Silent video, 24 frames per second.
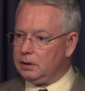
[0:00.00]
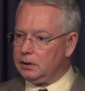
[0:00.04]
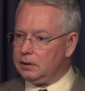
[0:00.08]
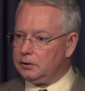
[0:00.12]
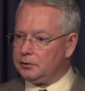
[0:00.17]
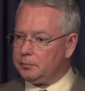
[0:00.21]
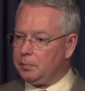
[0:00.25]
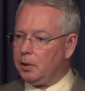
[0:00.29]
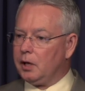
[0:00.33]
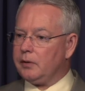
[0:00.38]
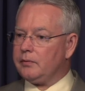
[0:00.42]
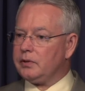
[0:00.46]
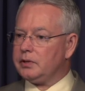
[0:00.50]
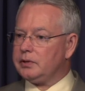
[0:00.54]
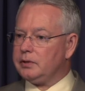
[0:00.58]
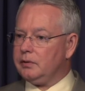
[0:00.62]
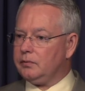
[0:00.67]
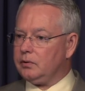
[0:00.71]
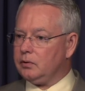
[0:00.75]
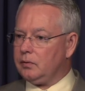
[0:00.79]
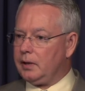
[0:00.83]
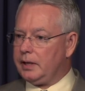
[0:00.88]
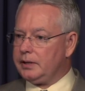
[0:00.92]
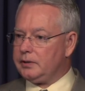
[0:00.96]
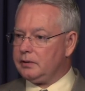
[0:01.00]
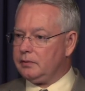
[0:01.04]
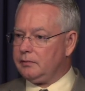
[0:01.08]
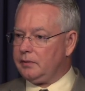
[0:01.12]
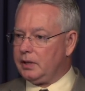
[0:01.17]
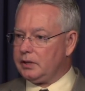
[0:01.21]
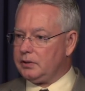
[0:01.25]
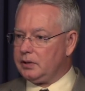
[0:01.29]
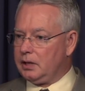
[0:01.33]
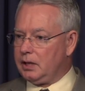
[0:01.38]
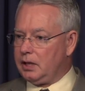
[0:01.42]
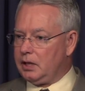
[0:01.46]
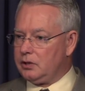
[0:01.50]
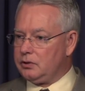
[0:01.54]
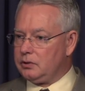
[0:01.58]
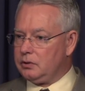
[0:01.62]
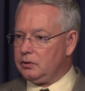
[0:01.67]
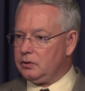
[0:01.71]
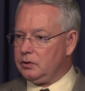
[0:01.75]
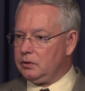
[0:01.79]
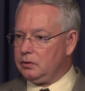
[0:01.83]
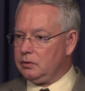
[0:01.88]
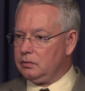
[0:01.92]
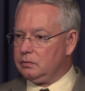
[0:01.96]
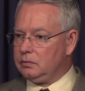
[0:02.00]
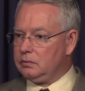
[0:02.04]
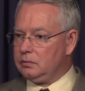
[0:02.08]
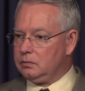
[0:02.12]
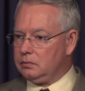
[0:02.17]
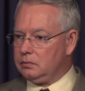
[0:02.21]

as part of a civil rights investigation too.